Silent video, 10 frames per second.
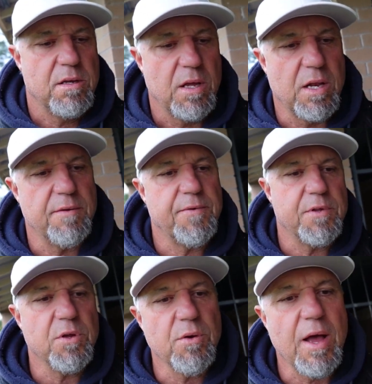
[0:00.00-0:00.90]
And if you
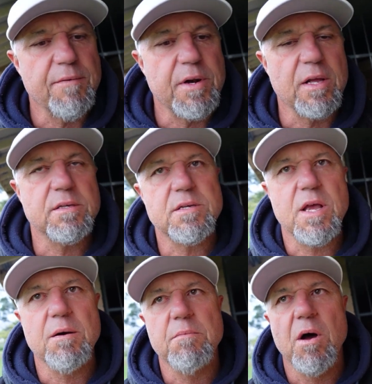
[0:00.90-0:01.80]
do have an
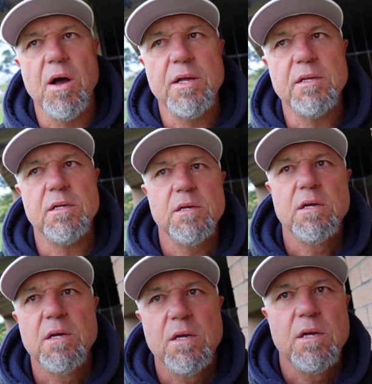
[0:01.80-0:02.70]
unsound mind,
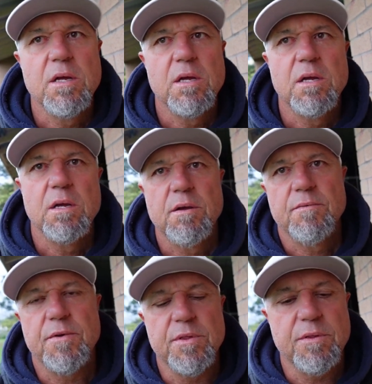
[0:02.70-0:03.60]

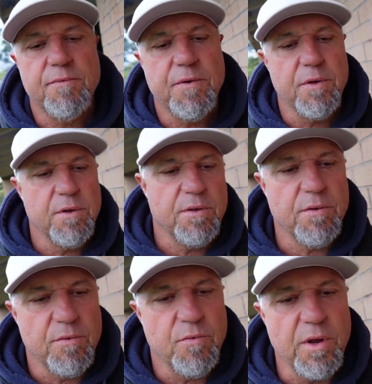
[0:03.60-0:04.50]
for, for
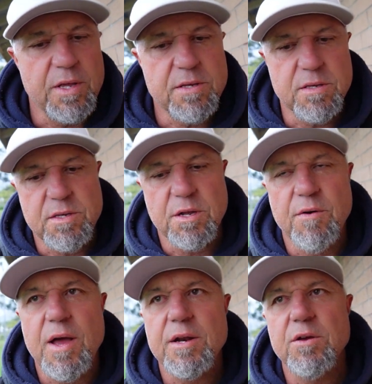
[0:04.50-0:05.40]
reasons that are
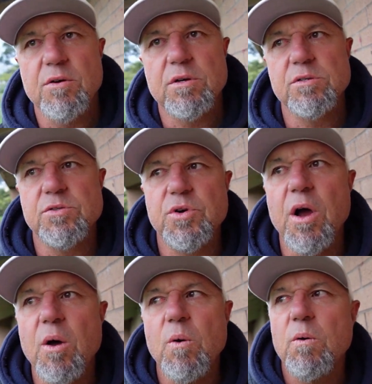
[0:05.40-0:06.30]
out of your
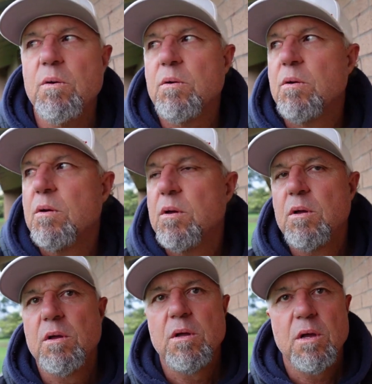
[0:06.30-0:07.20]
control,
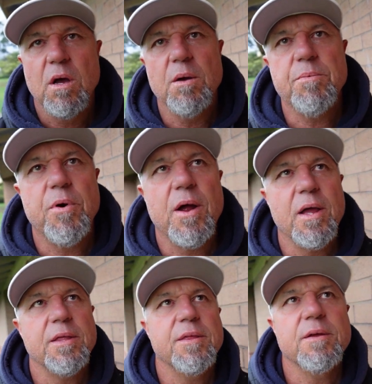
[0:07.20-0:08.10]
I
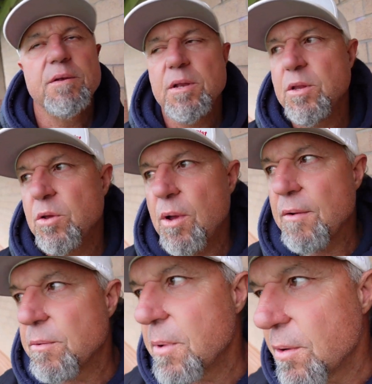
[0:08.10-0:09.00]
pray that you
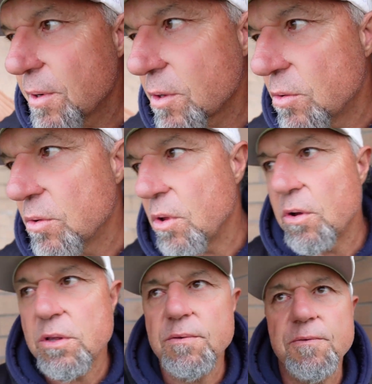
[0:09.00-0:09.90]
have a miracle, or
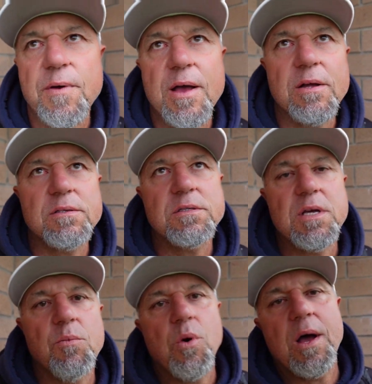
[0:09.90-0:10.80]
you've found
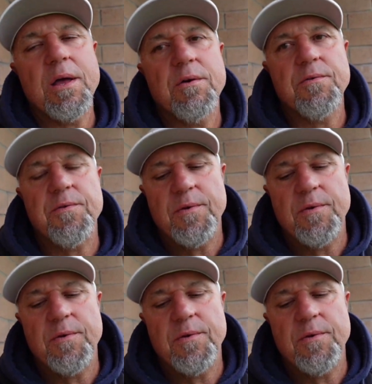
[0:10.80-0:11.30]
some way of